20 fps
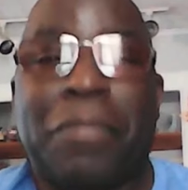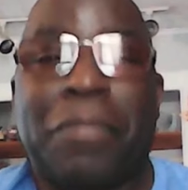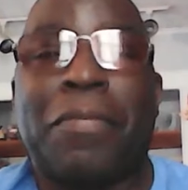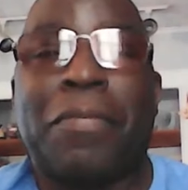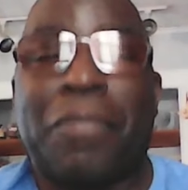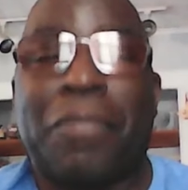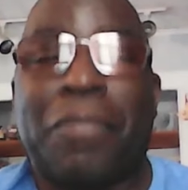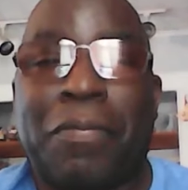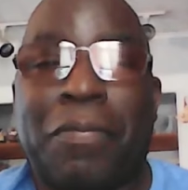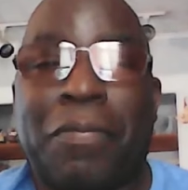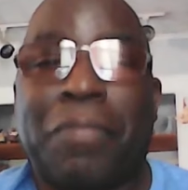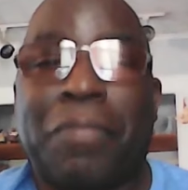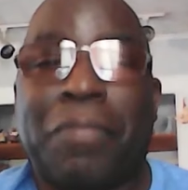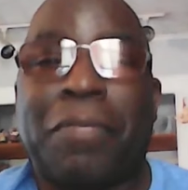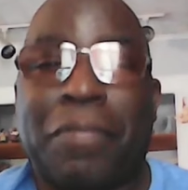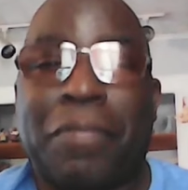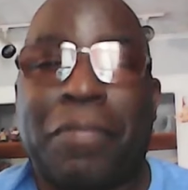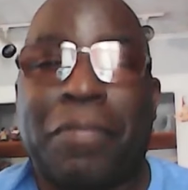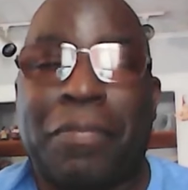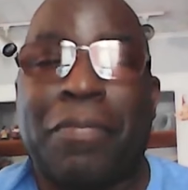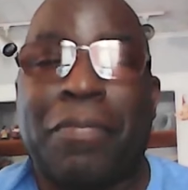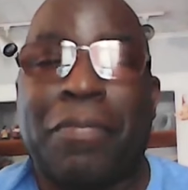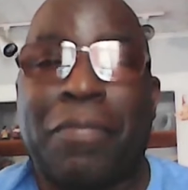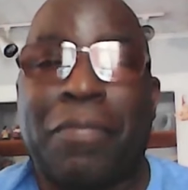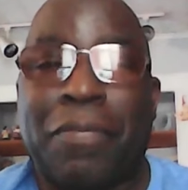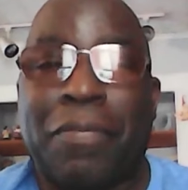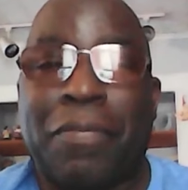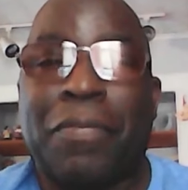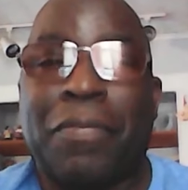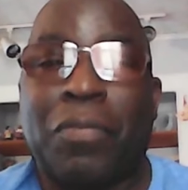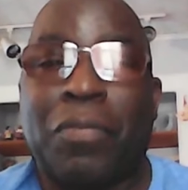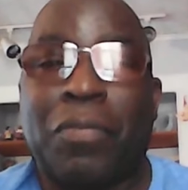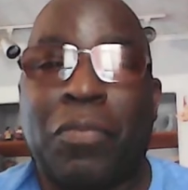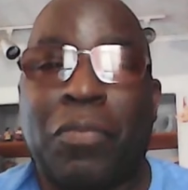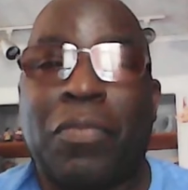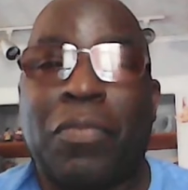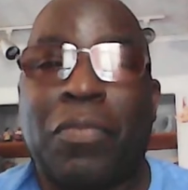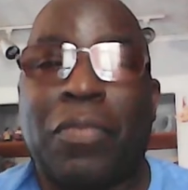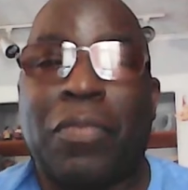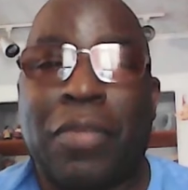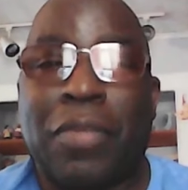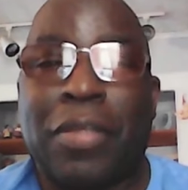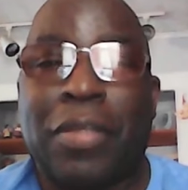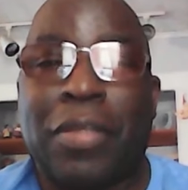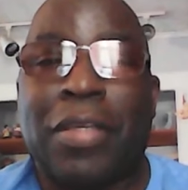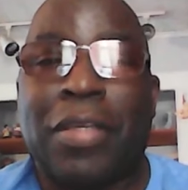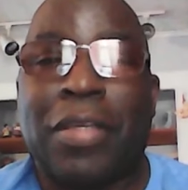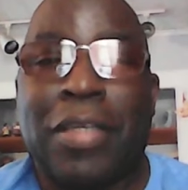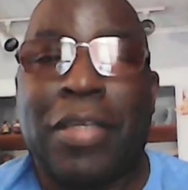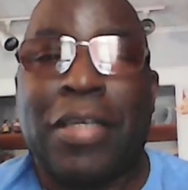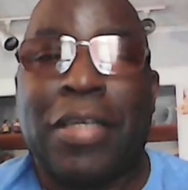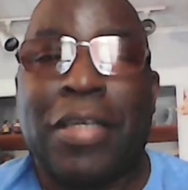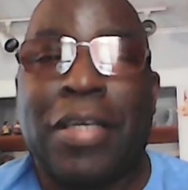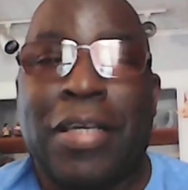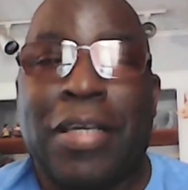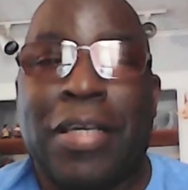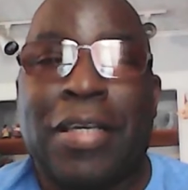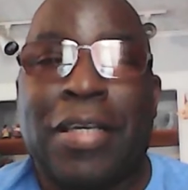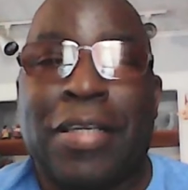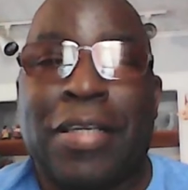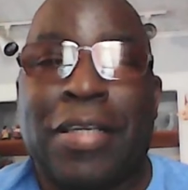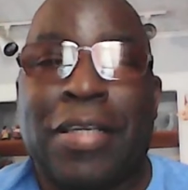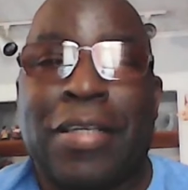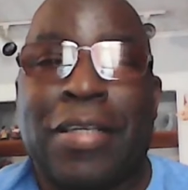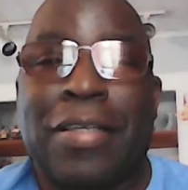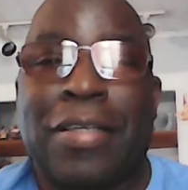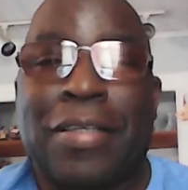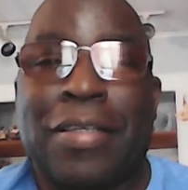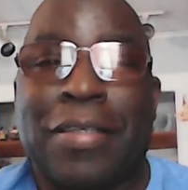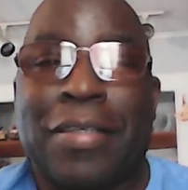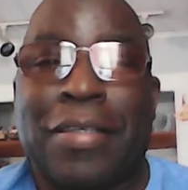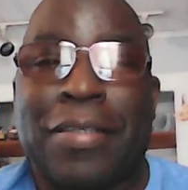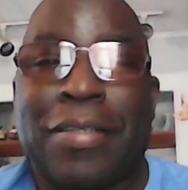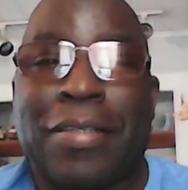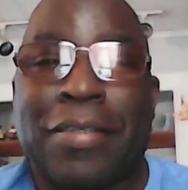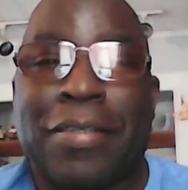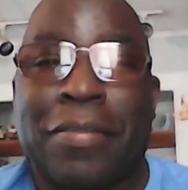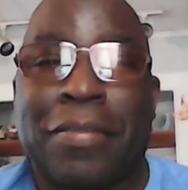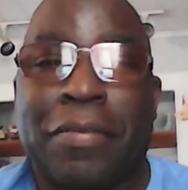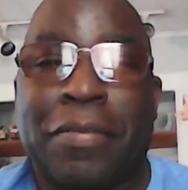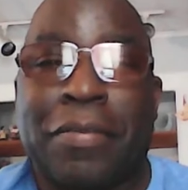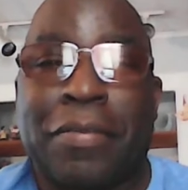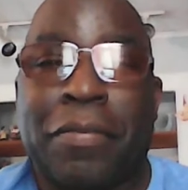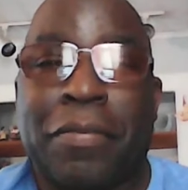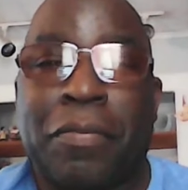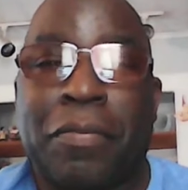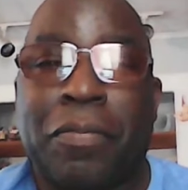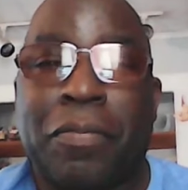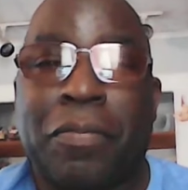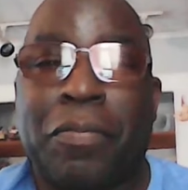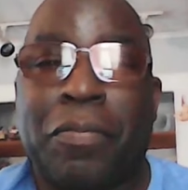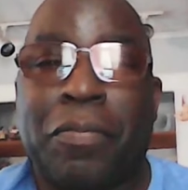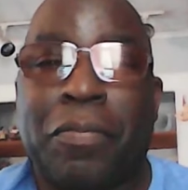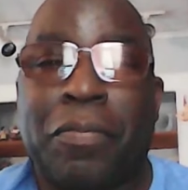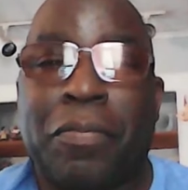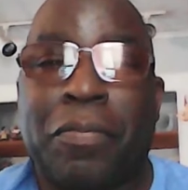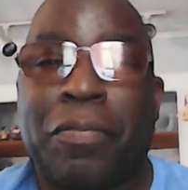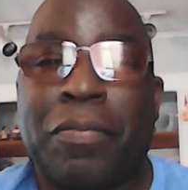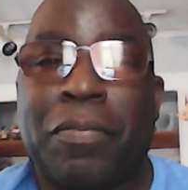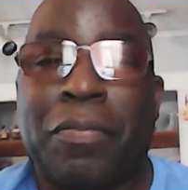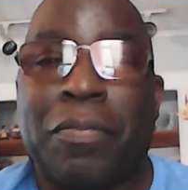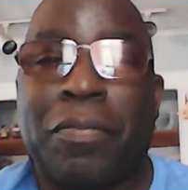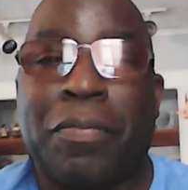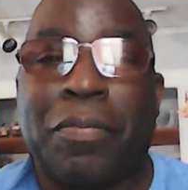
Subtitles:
No words are spoken by the person on screen.